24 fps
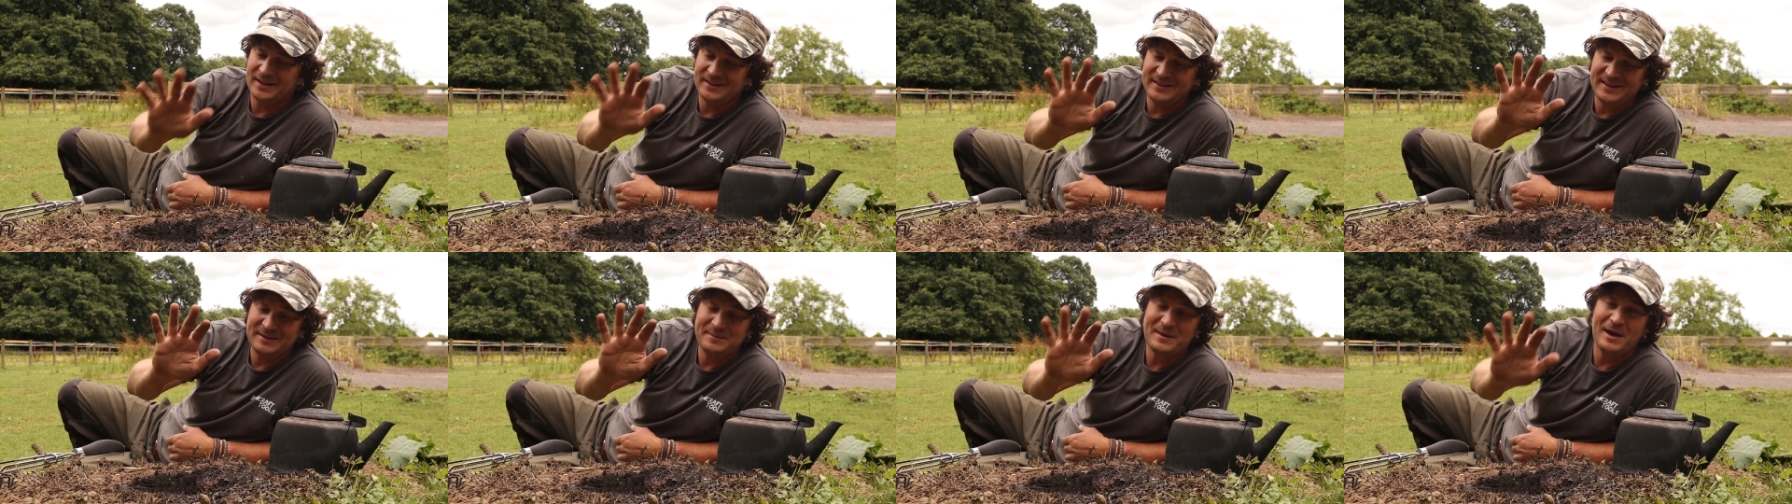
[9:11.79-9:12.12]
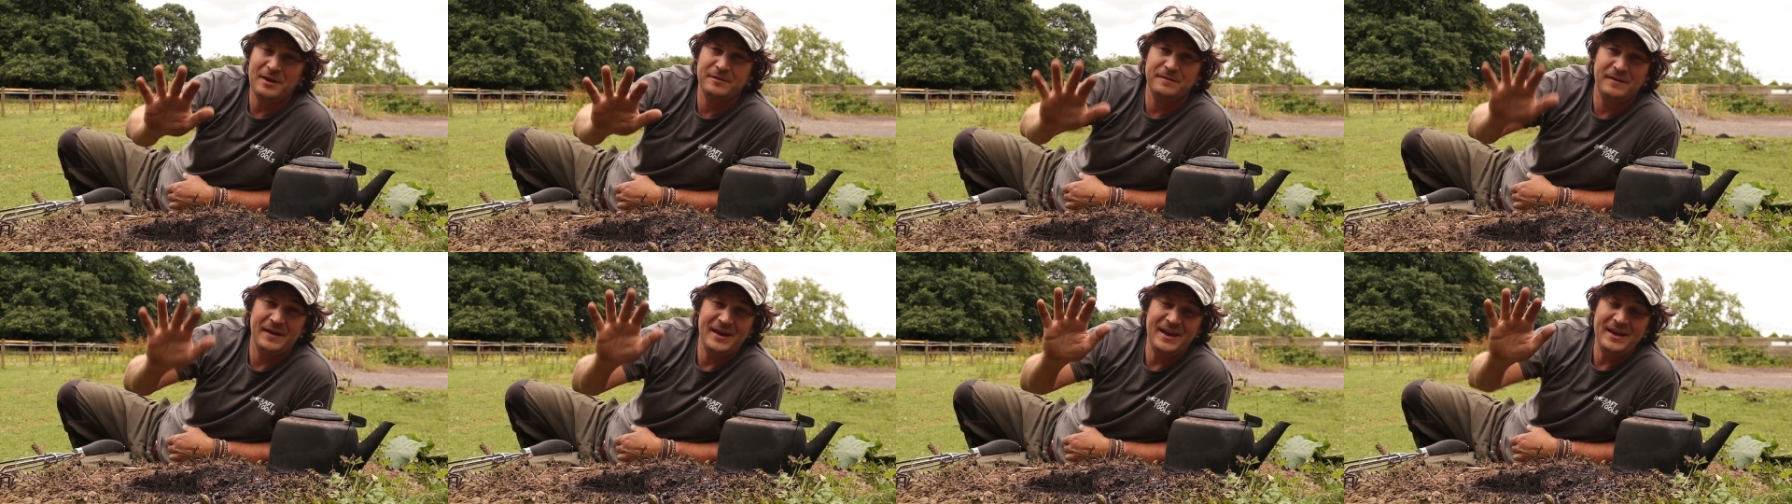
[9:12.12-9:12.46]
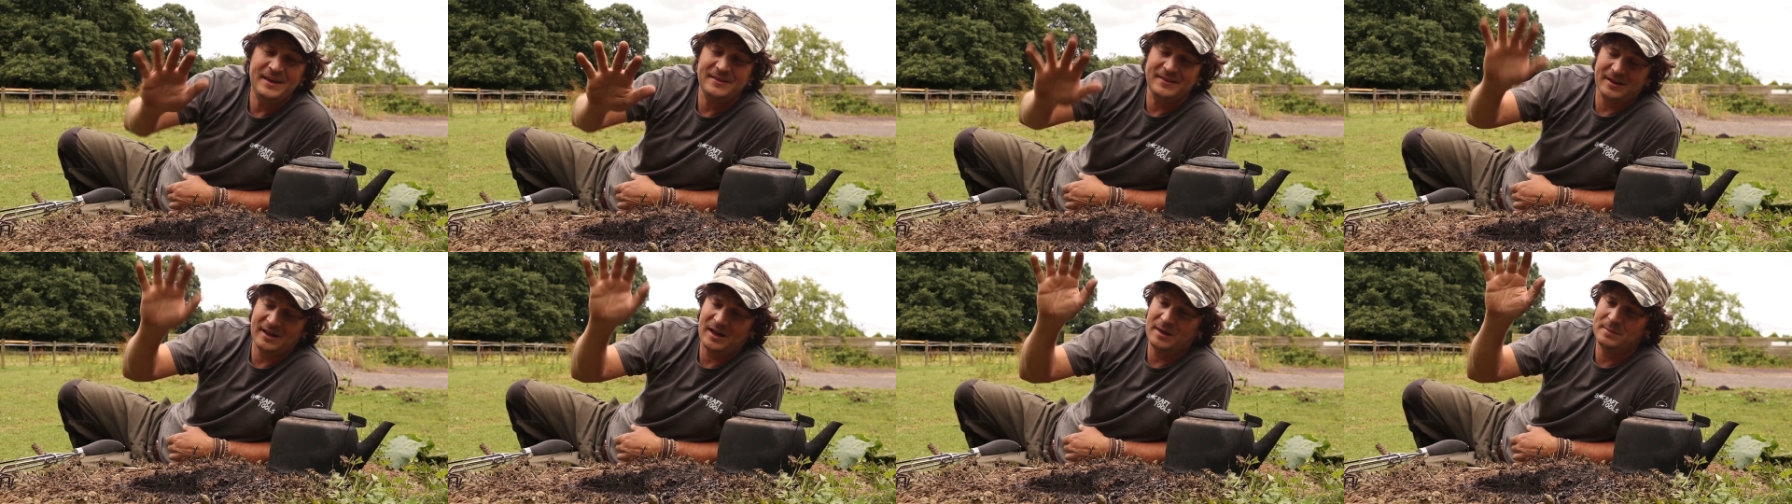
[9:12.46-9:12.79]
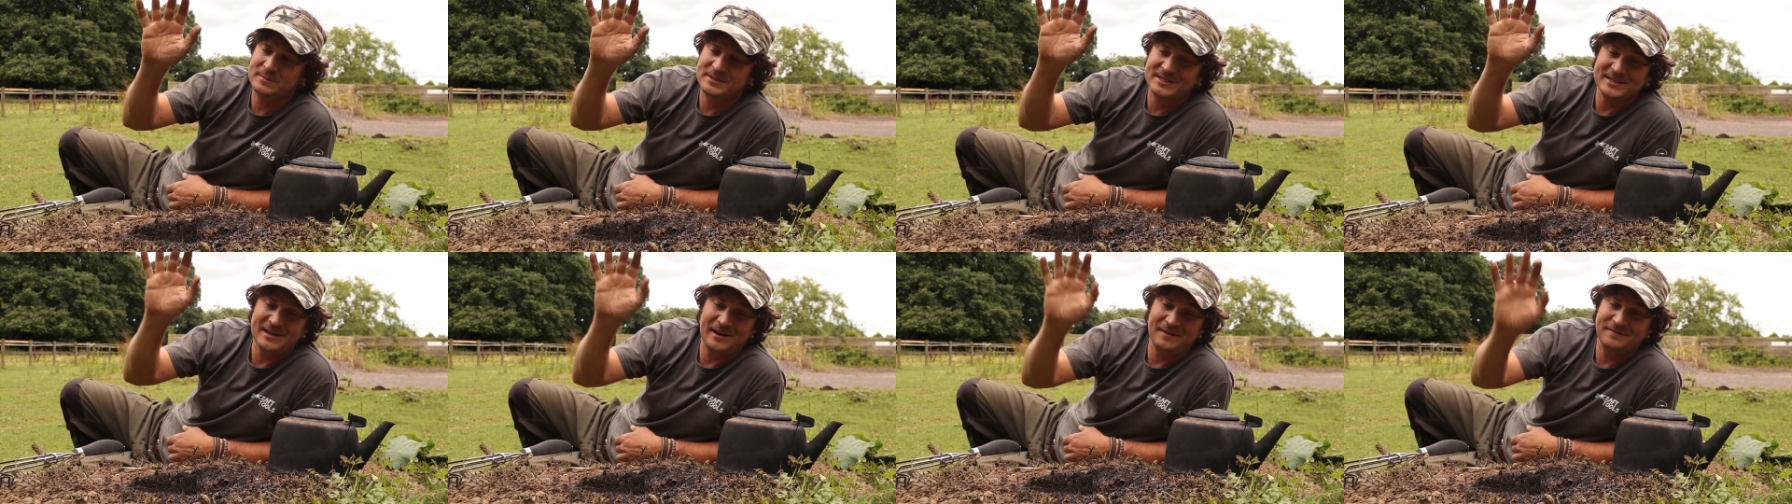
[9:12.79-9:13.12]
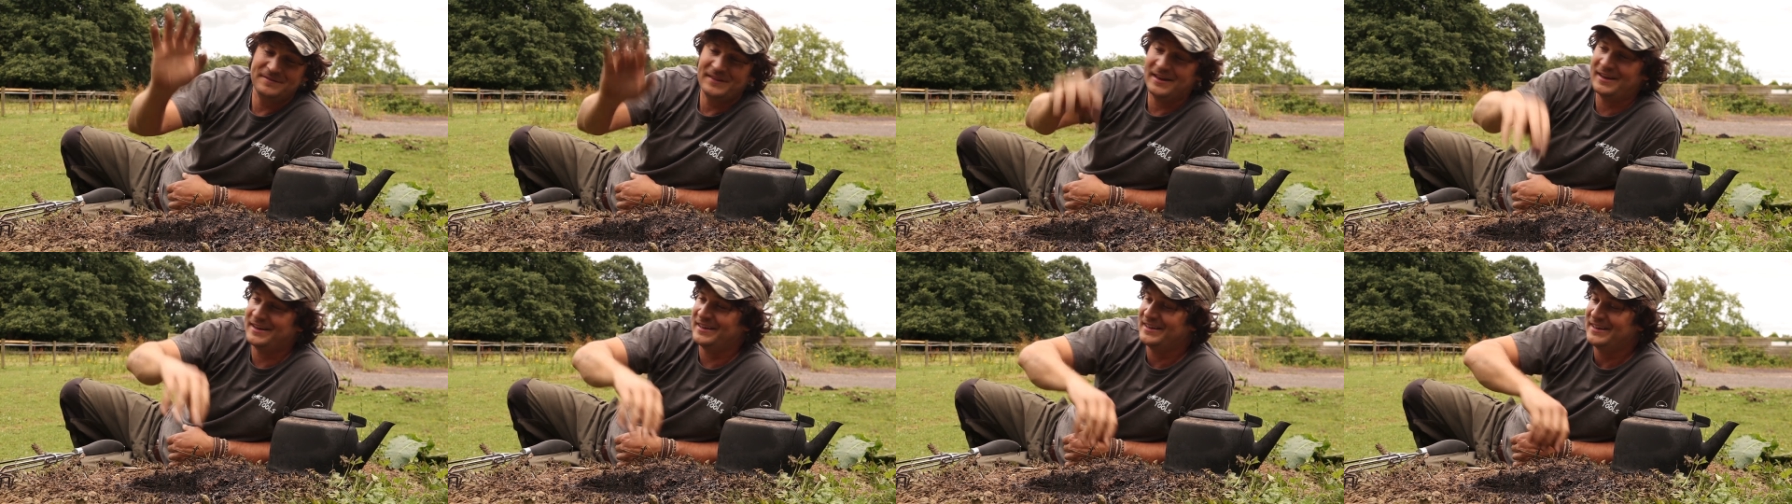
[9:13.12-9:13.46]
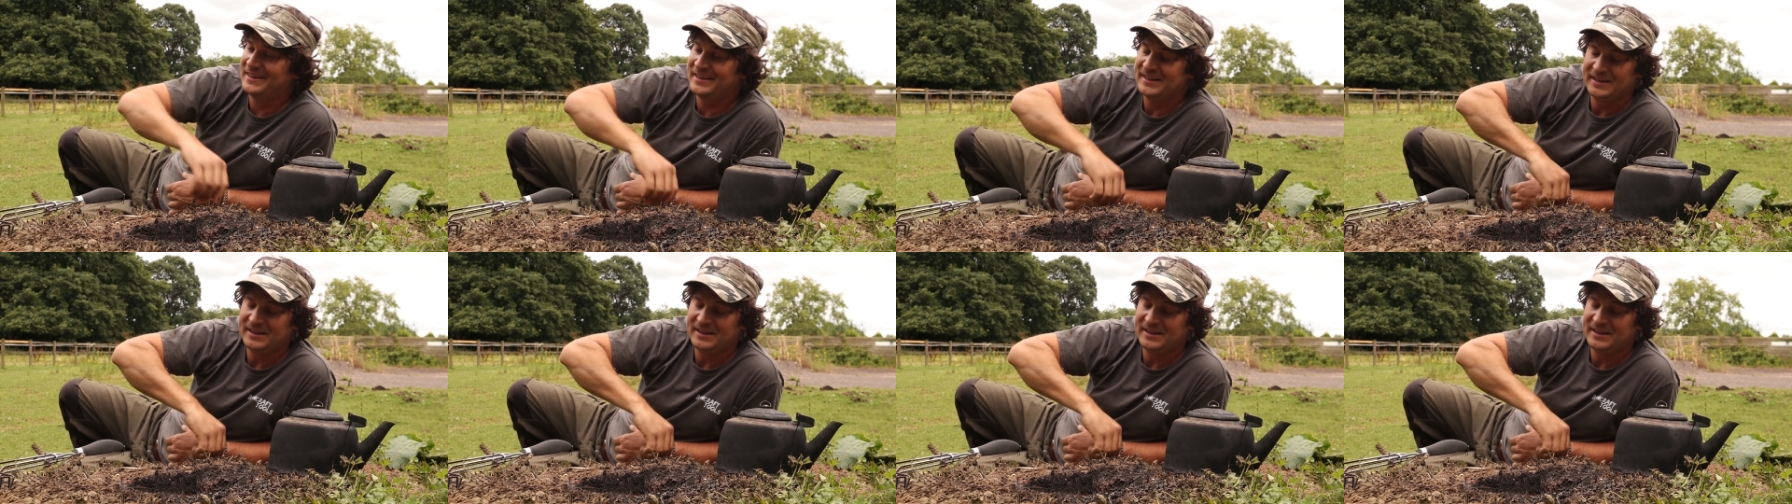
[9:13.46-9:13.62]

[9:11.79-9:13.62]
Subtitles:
and the amount of heat that comes out of there